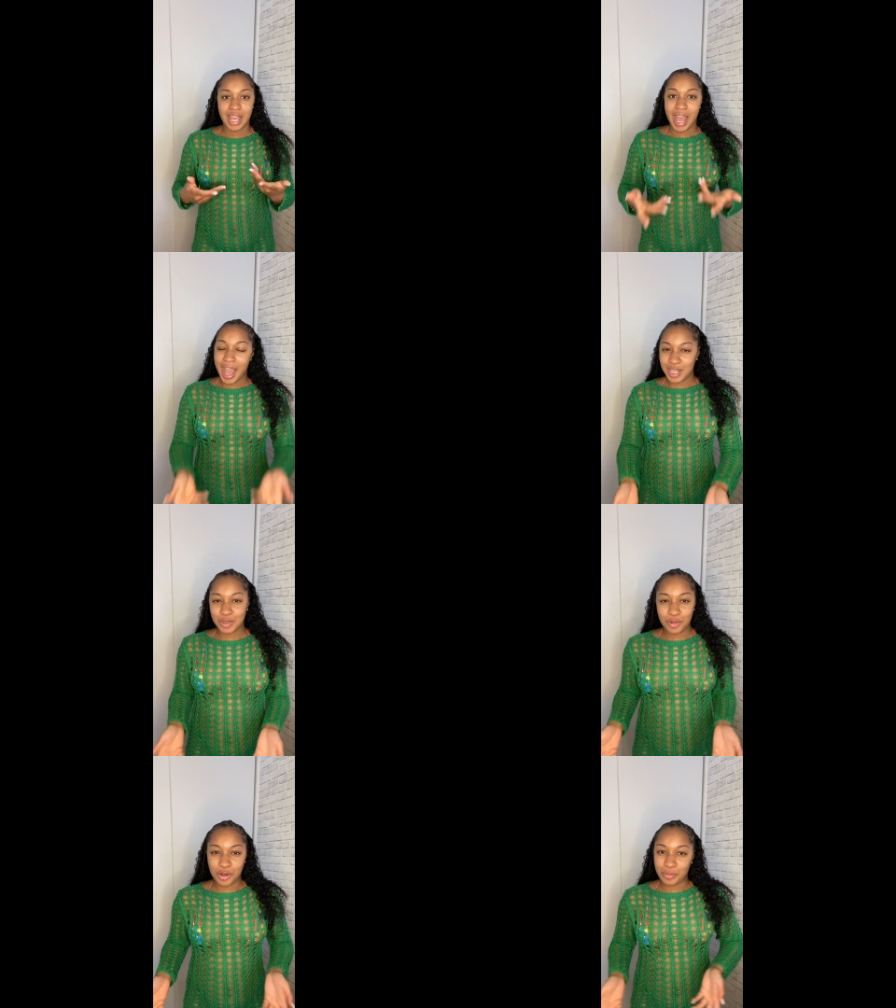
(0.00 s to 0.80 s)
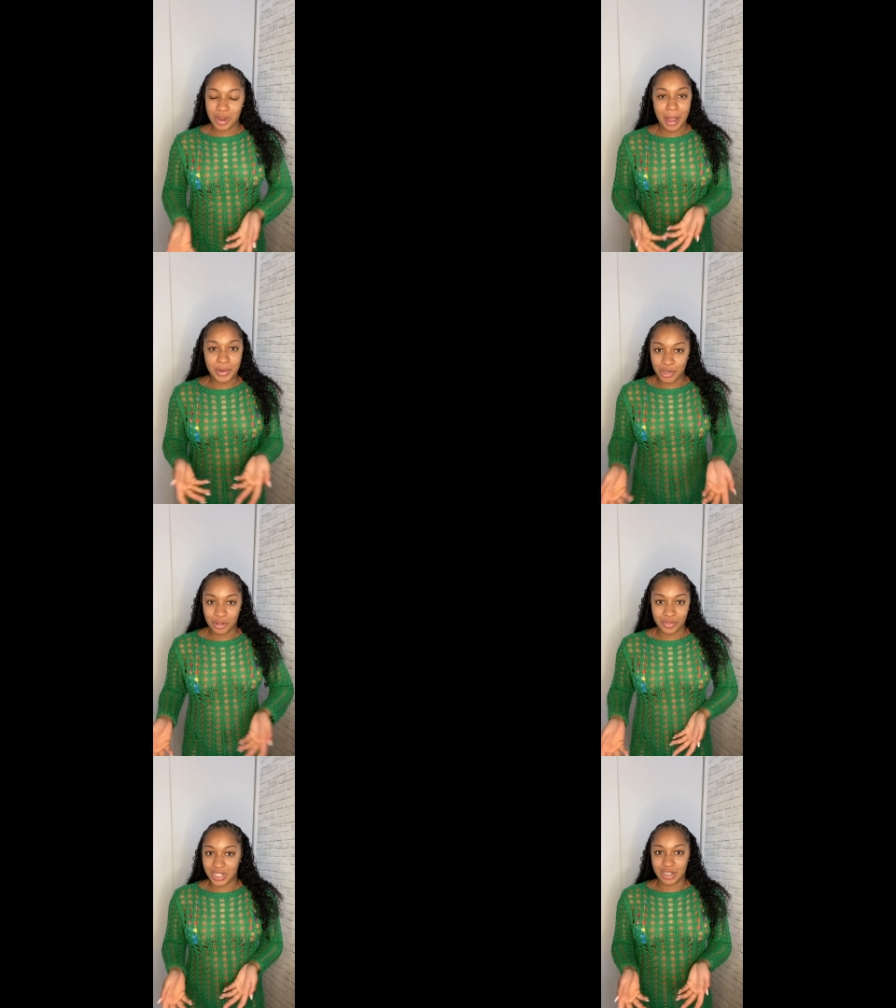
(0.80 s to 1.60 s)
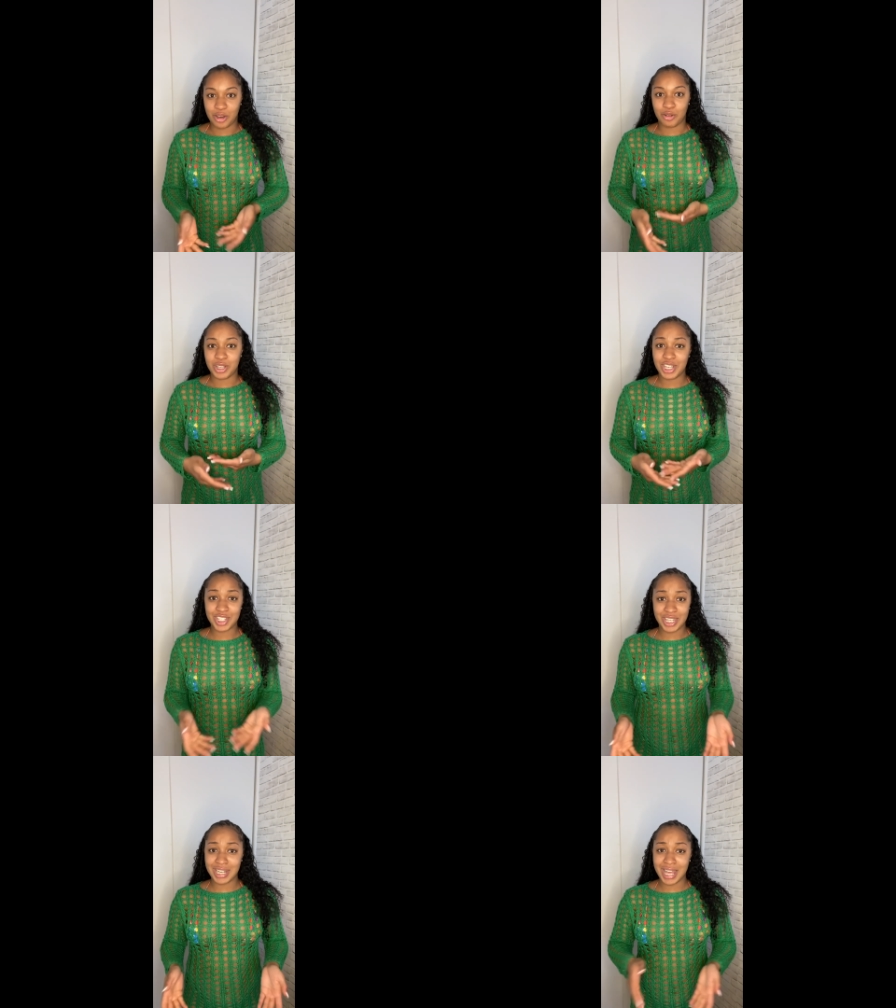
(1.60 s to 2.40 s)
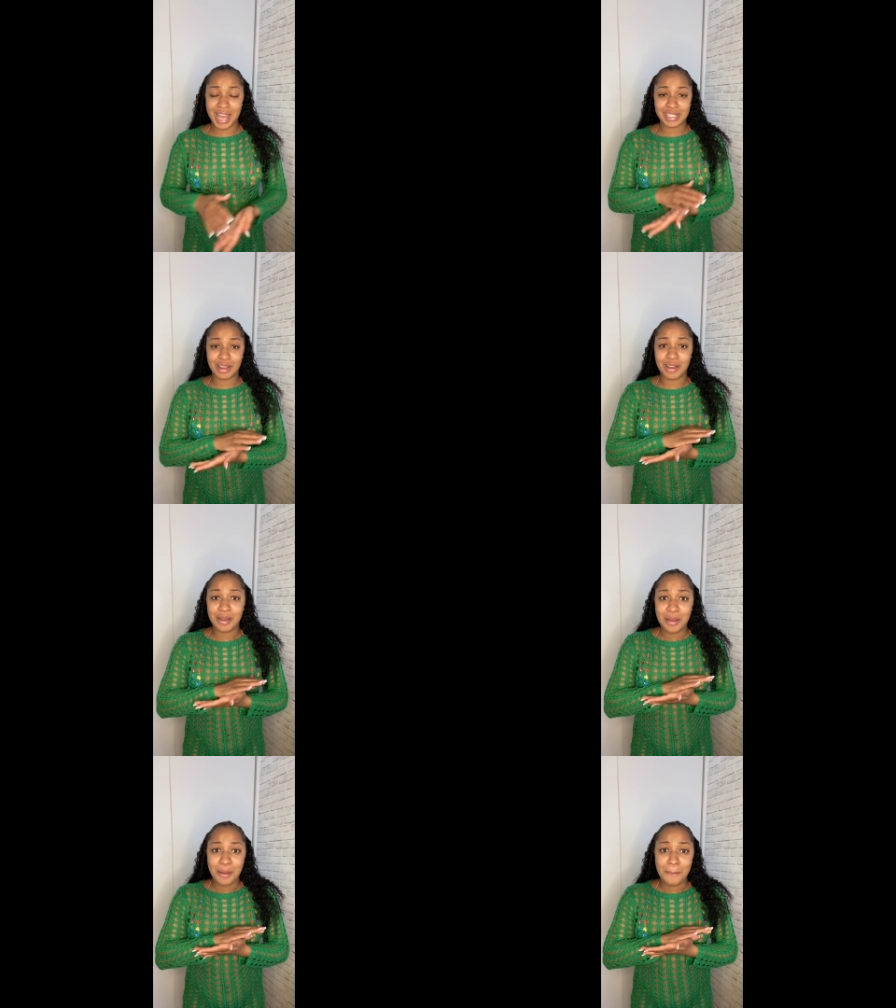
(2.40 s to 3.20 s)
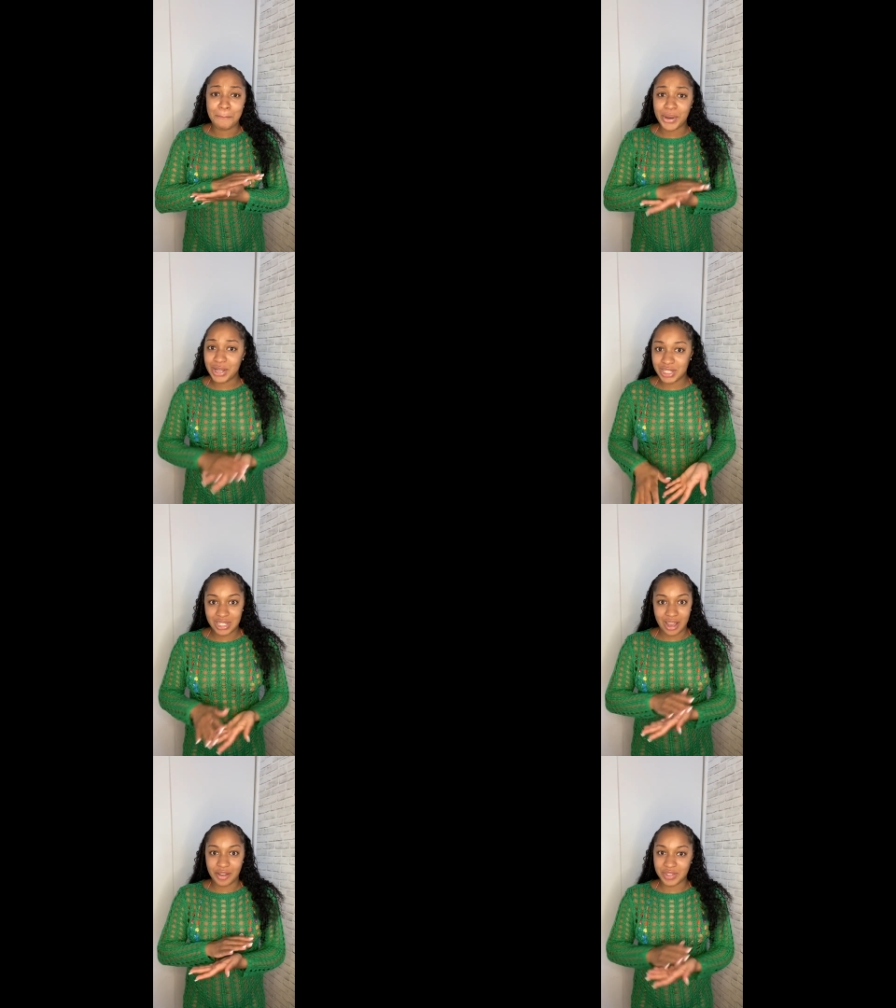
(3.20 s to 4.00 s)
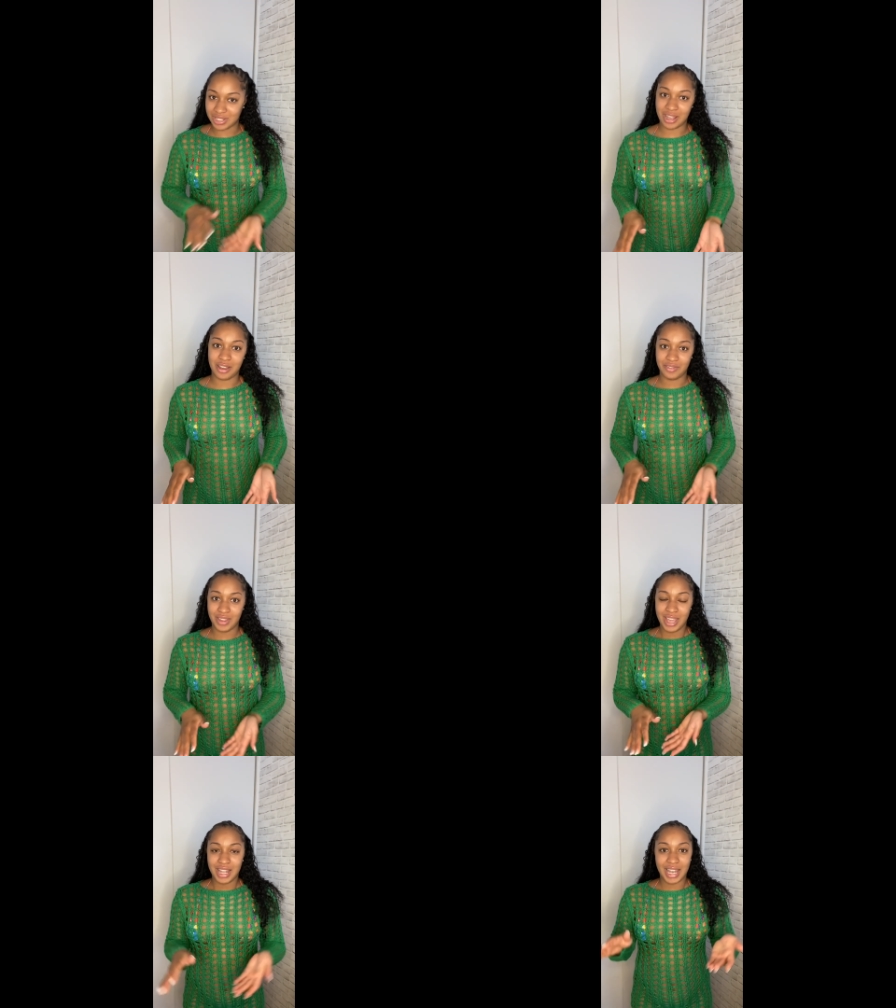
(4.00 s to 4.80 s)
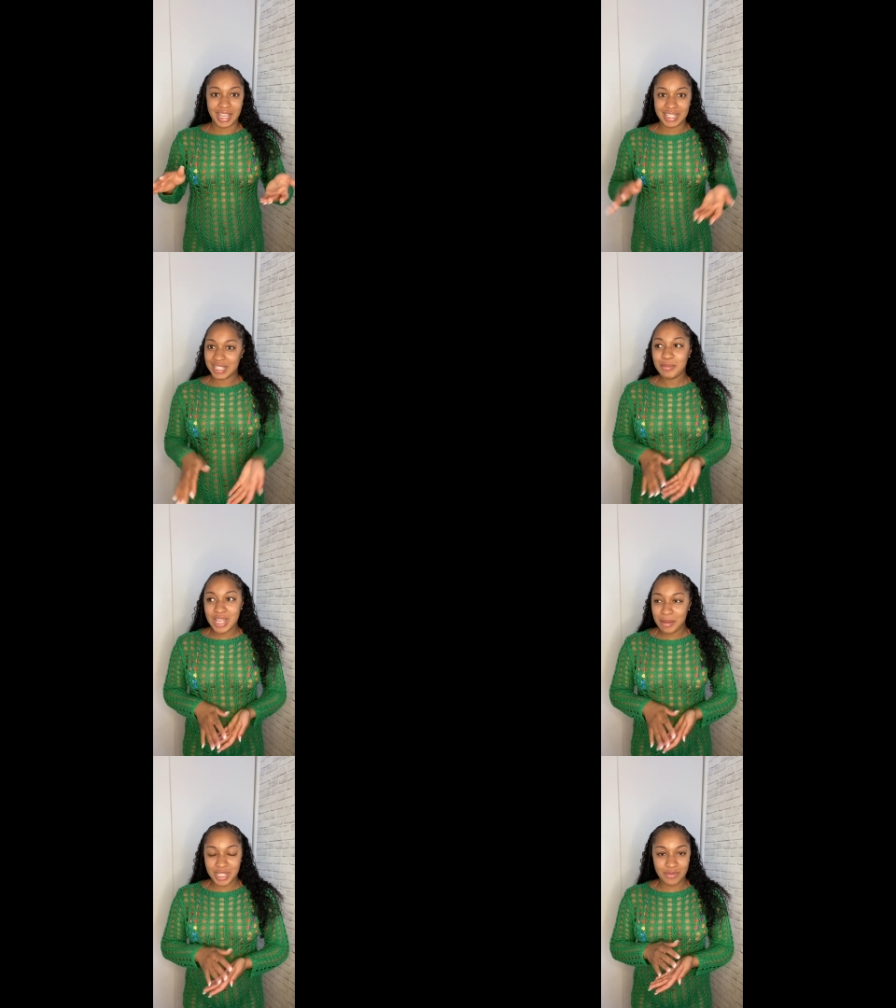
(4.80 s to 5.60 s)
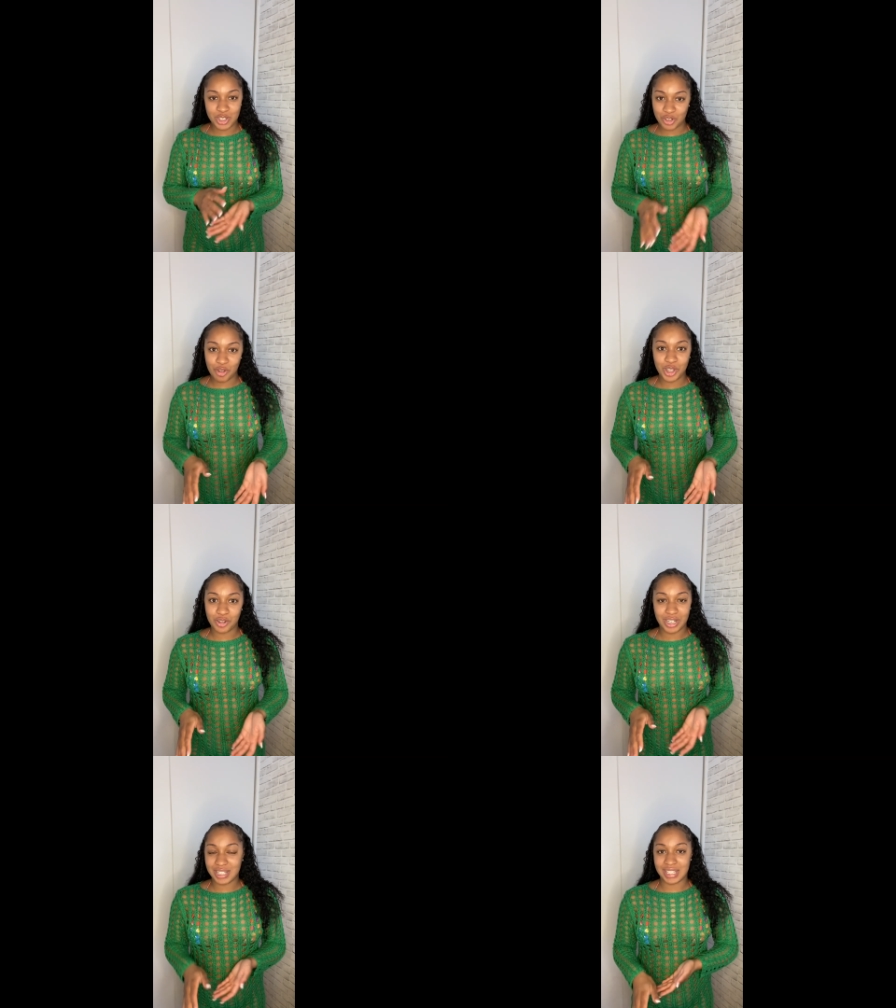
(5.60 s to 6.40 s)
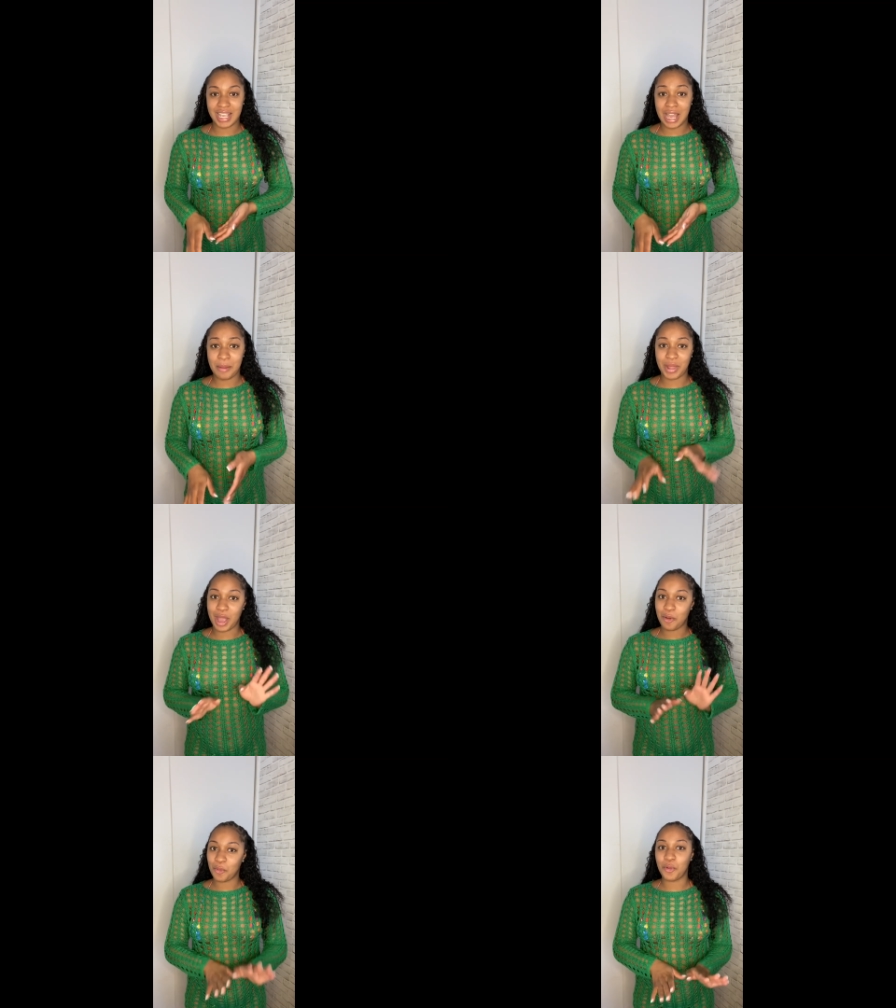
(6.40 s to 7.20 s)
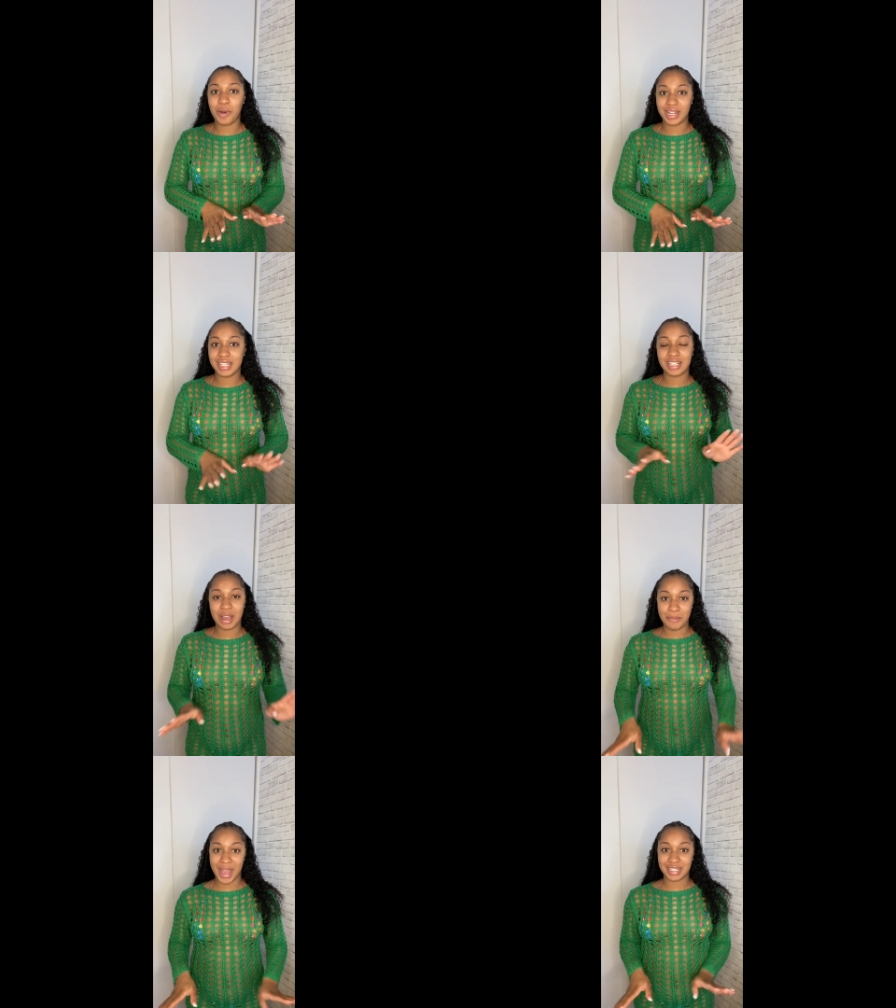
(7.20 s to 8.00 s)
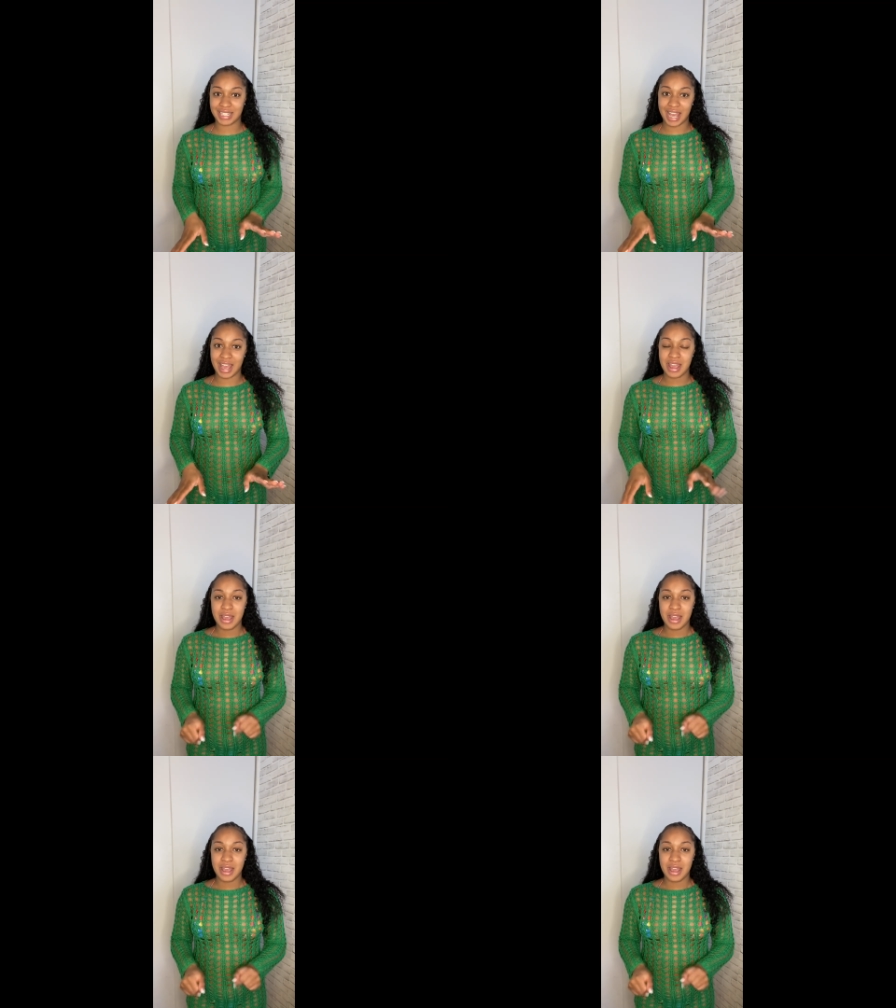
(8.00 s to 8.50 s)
As you all probably already know, SHEIN has a bunch of stuff. Like sometimes even scrolling on the site, I'm like, woo, I need to come back to that.